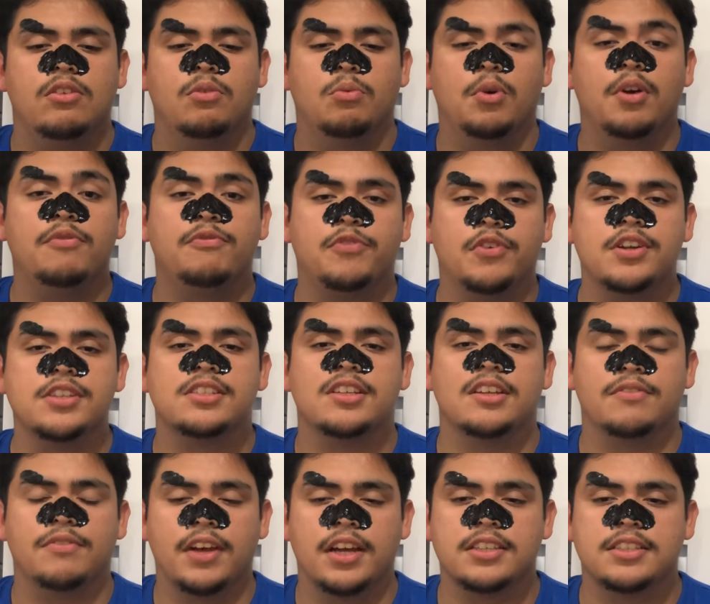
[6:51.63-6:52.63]
one first
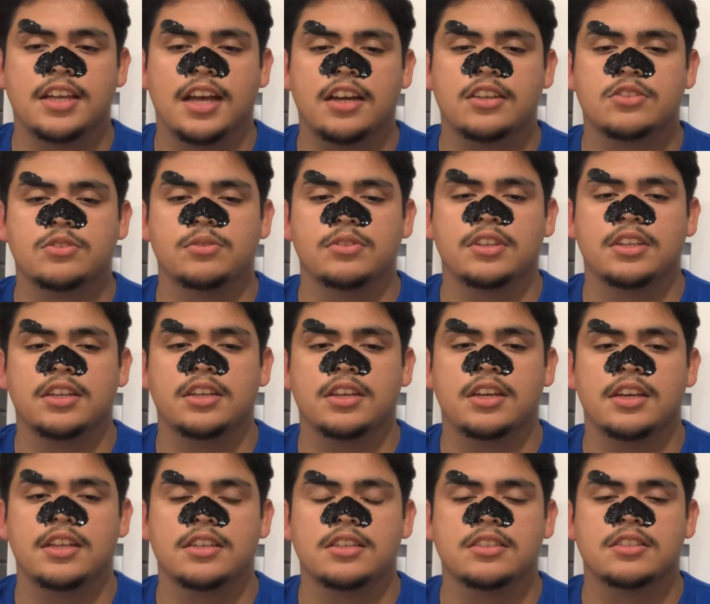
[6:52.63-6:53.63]
advice actually
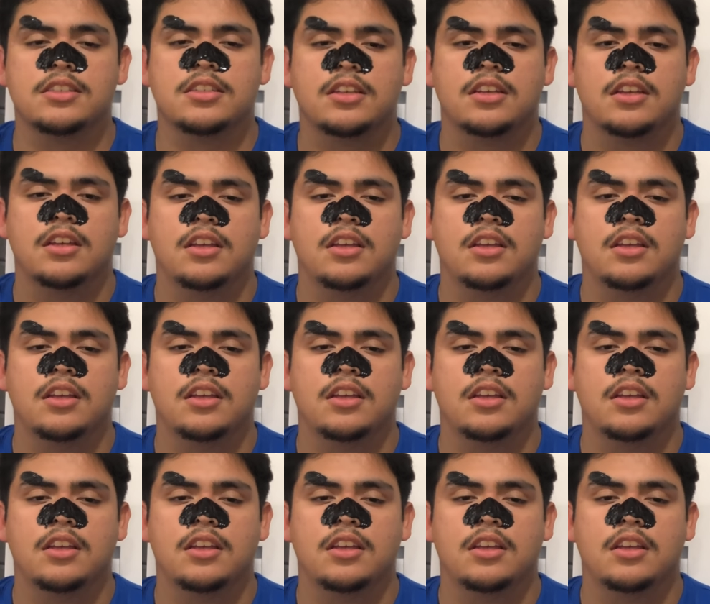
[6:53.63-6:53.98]
is